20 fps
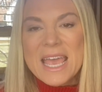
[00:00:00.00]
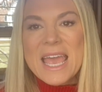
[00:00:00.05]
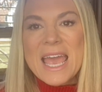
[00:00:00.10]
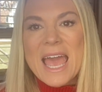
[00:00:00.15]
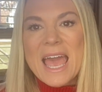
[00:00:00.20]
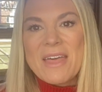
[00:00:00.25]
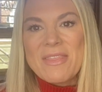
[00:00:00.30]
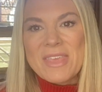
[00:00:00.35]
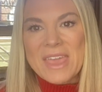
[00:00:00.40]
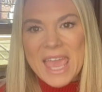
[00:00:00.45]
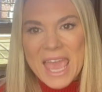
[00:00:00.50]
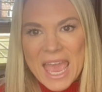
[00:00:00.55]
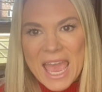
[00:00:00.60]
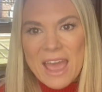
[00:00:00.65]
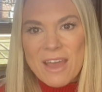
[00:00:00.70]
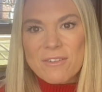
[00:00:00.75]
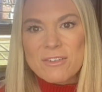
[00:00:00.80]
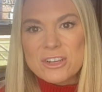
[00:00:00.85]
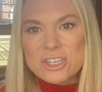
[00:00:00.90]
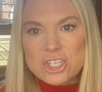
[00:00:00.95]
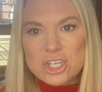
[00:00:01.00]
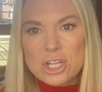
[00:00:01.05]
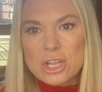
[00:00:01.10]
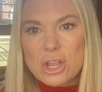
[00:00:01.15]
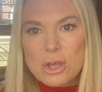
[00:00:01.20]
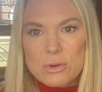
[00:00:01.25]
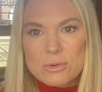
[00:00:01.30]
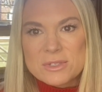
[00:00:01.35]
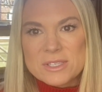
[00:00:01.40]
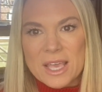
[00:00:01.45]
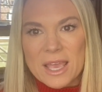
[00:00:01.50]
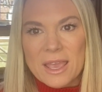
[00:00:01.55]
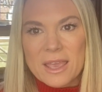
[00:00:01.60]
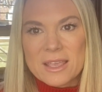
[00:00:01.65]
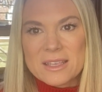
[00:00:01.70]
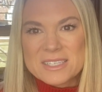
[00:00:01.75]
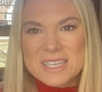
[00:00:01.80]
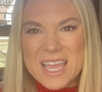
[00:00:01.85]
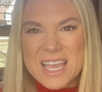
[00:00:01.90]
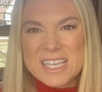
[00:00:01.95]
and the average closing
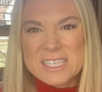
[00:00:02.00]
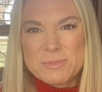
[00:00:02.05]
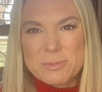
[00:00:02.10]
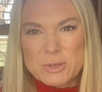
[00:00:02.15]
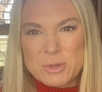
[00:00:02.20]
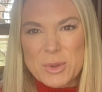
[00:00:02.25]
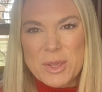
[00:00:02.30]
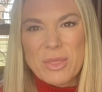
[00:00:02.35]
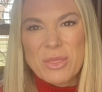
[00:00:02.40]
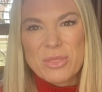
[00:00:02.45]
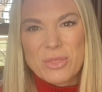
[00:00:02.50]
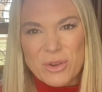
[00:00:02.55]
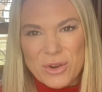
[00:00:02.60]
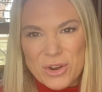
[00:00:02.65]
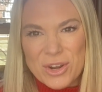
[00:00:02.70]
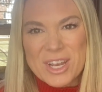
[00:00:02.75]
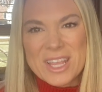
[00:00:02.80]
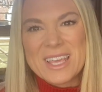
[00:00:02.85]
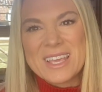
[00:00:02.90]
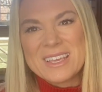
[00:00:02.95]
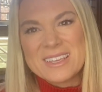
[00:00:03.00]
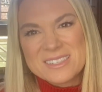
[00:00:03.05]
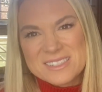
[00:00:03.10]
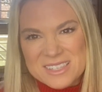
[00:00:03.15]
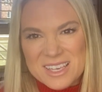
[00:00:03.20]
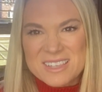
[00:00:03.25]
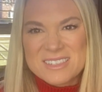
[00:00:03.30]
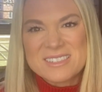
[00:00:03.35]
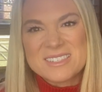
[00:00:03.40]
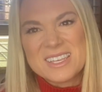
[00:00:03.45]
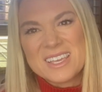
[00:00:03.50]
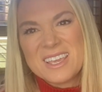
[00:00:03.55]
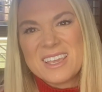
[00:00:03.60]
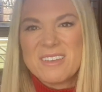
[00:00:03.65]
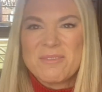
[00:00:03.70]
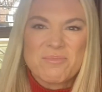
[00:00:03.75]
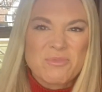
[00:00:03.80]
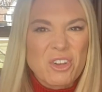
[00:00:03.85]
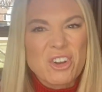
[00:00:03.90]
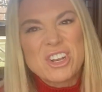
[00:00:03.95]
takes between 30
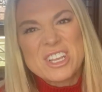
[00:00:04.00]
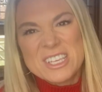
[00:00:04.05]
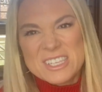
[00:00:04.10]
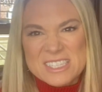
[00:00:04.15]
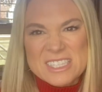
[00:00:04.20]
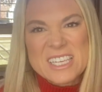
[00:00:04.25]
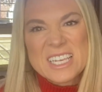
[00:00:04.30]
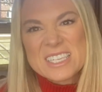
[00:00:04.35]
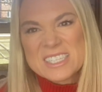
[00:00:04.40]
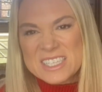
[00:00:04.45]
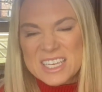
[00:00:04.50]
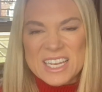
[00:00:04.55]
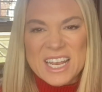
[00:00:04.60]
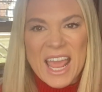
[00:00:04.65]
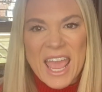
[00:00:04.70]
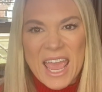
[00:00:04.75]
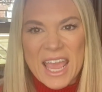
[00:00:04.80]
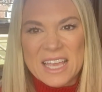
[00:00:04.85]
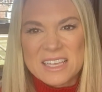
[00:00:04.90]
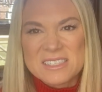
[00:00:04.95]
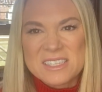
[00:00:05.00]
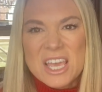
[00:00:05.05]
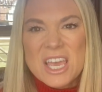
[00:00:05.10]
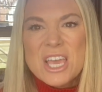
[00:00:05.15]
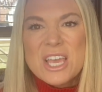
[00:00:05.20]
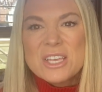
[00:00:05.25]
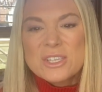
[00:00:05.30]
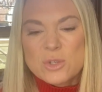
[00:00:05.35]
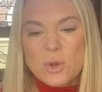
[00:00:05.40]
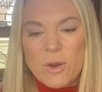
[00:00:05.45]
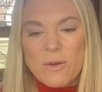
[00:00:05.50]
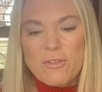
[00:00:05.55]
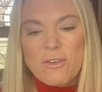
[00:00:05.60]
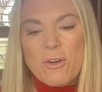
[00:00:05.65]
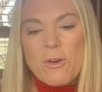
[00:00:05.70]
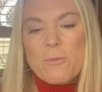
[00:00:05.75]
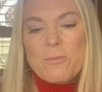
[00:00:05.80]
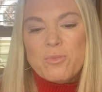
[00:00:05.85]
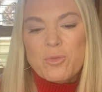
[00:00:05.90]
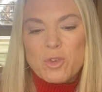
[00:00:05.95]
and 60 days. So if
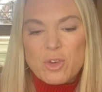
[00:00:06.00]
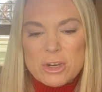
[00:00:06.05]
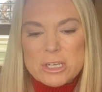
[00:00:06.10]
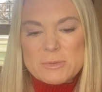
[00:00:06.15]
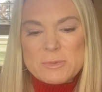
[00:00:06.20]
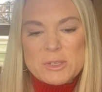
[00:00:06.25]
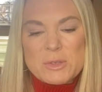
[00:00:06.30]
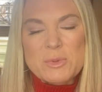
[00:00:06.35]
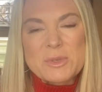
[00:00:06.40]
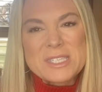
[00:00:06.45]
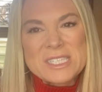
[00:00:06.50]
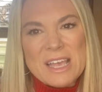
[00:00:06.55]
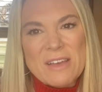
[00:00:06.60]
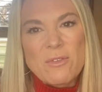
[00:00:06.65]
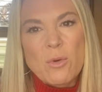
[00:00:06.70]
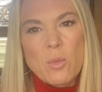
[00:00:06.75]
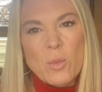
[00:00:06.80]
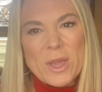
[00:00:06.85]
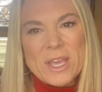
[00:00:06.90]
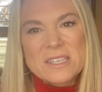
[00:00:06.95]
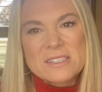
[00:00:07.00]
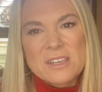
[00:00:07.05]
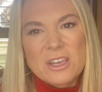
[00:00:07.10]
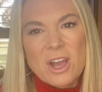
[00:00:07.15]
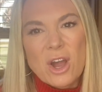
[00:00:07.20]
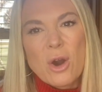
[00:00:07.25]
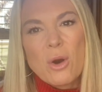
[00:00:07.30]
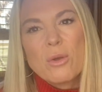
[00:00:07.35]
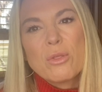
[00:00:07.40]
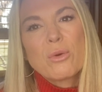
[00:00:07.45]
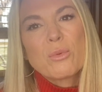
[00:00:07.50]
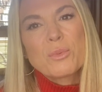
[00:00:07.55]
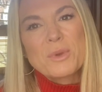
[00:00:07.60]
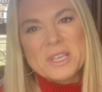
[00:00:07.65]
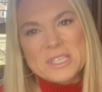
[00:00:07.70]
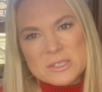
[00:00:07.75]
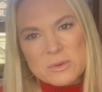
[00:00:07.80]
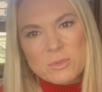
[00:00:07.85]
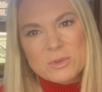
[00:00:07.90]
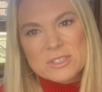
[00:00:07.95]
Christmas was 7 weeks ago, the
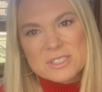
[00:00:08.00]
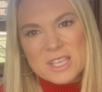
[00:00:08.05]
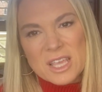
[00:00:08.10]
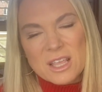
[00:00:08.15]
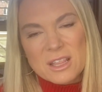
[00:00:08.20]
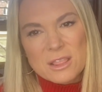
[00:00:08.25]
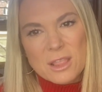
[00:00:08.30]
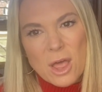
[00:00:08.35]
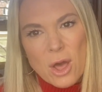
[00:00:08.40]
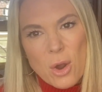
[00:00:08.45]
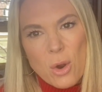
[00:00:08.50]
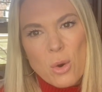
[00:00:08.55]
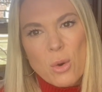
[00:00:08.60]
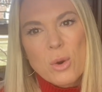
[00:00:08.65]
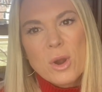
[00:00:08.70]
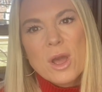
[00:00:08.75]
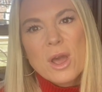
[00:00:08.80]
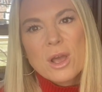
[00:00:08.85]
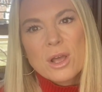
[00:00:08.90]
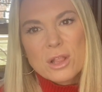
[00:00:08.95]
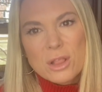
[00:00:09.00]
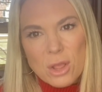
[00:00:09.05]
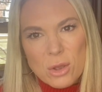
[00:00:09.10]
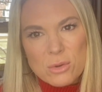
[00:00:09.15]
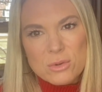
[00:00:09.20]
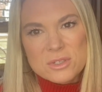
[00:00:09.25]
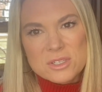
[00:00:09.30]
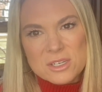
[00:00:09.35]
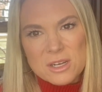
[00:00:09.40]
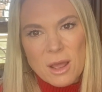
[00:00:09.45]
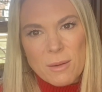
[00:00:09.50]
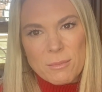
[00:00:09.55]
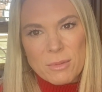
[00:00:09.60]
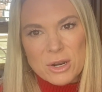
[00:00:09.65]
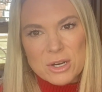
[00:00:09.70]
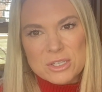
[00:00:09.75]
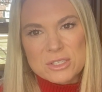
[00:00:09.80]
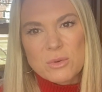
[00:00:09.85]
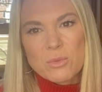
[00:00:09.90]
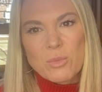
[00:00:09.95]
reason we're seeing low closed
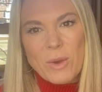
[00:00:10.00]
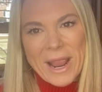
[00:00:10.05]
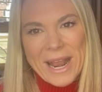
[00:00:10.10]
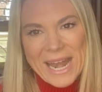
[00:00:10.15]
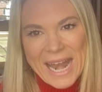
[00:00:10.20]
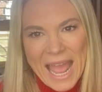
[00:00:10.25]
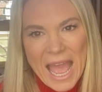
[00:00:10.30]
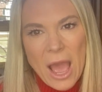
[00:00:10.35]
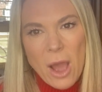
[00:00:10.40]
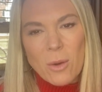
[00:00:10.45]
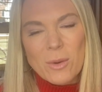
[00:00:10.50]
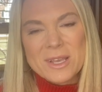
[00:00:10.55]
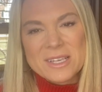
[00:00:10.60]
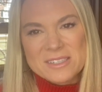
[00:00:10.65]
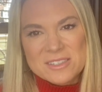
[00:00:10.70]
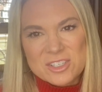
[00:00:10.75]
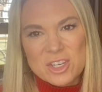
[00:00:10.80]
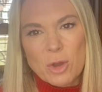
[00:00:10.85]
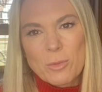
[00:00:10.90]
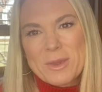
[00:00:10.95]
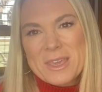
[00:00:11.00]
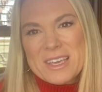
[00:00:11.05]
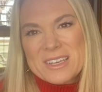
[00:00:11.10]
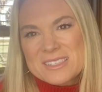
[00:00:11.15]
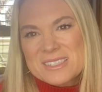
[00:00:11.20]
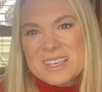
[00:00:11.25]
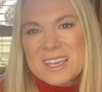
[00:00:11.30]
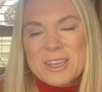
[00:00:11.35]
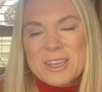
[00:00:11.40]
numbers right now is still because